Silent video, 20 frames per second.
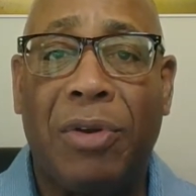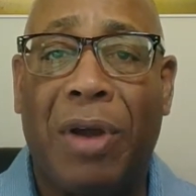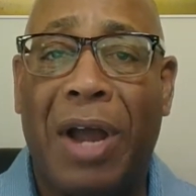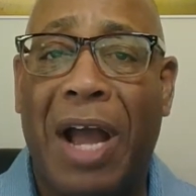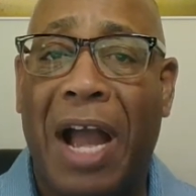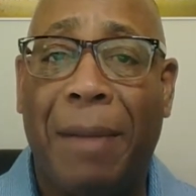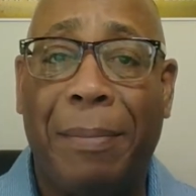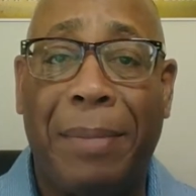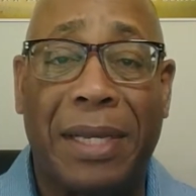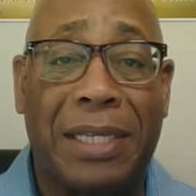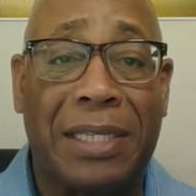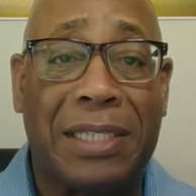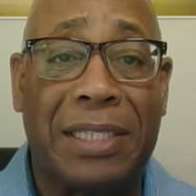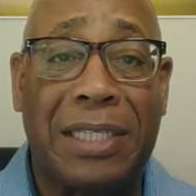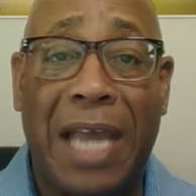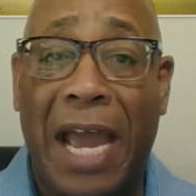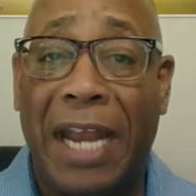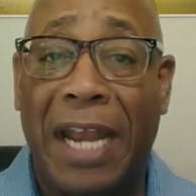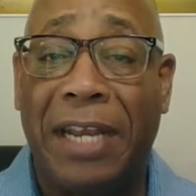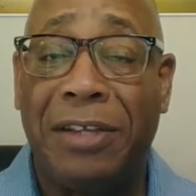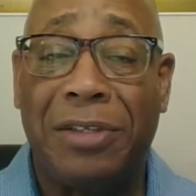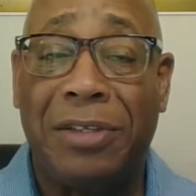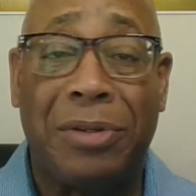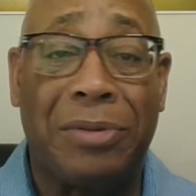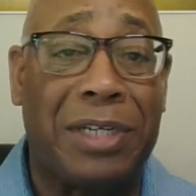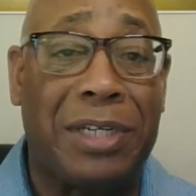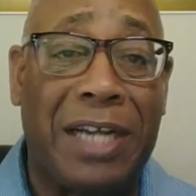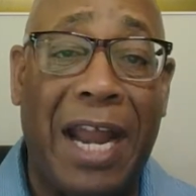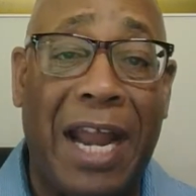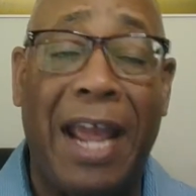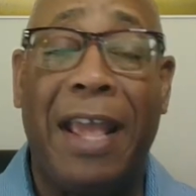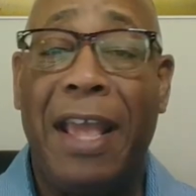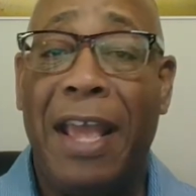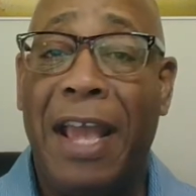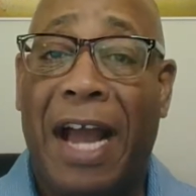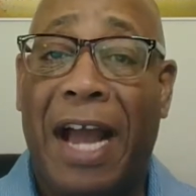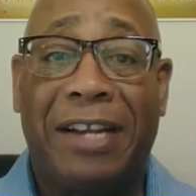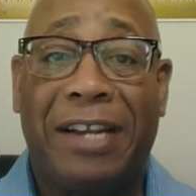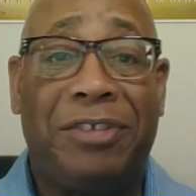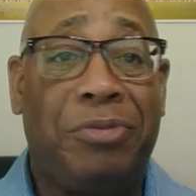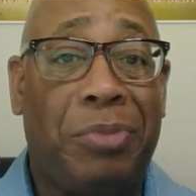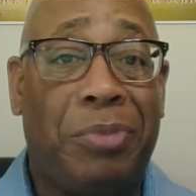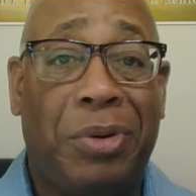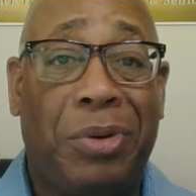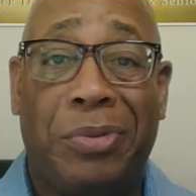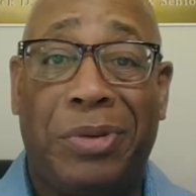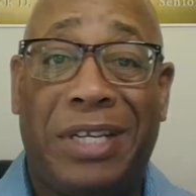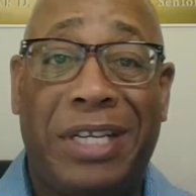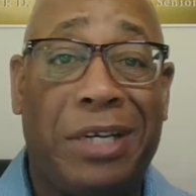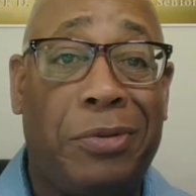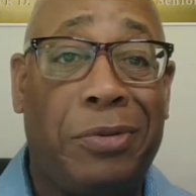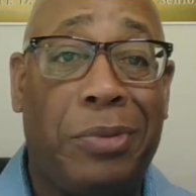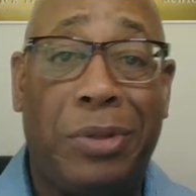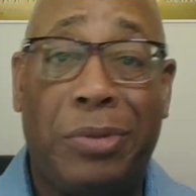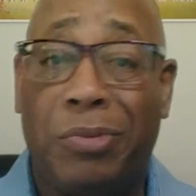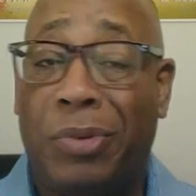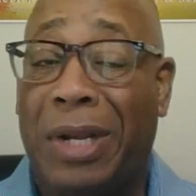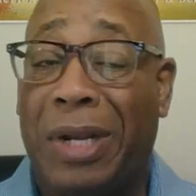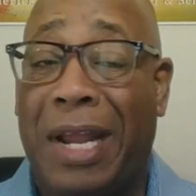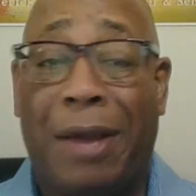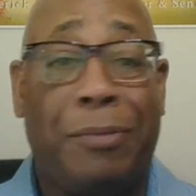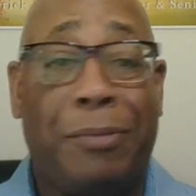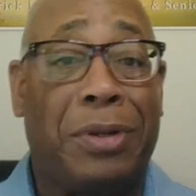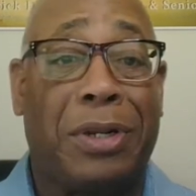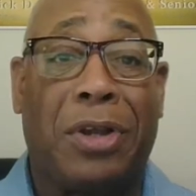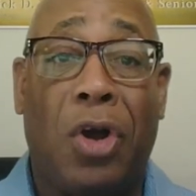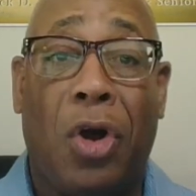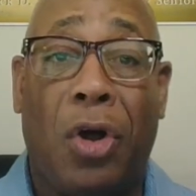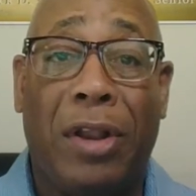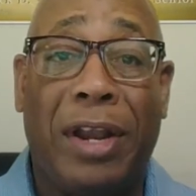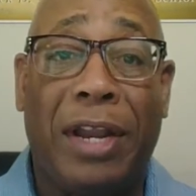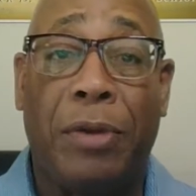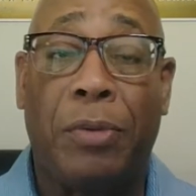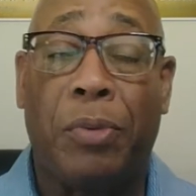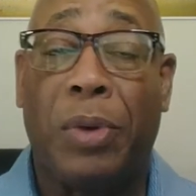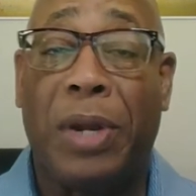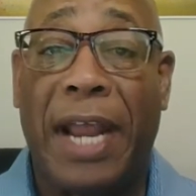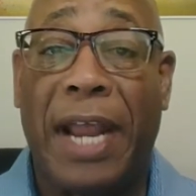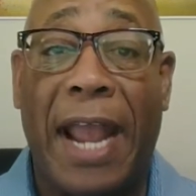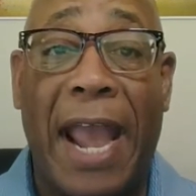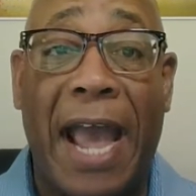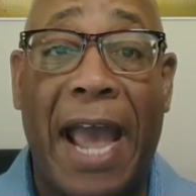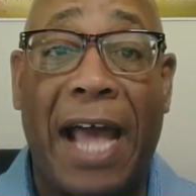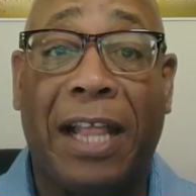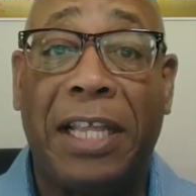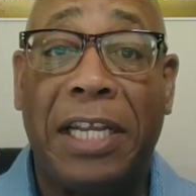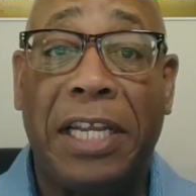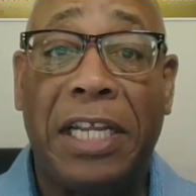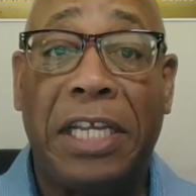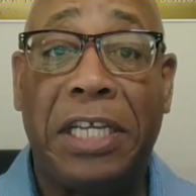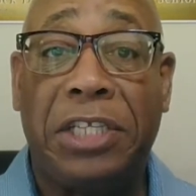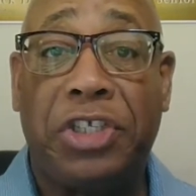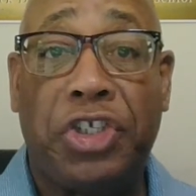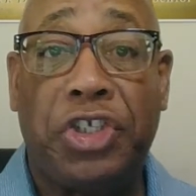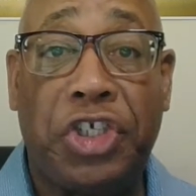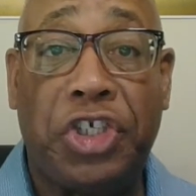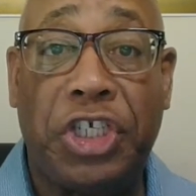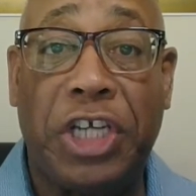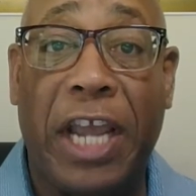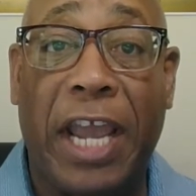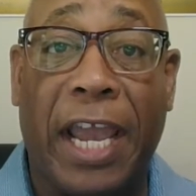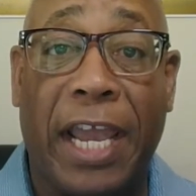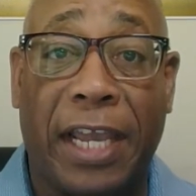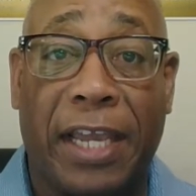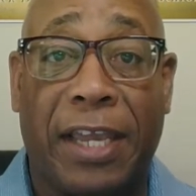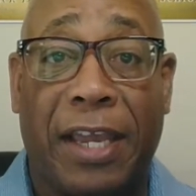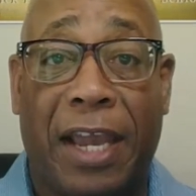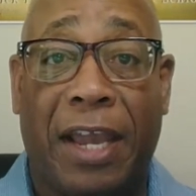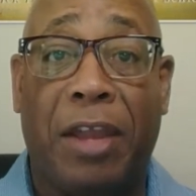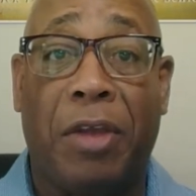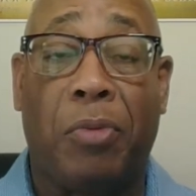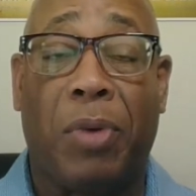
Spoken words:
So I'm excited. So tonight, I just want to deal with what I would call a reality check.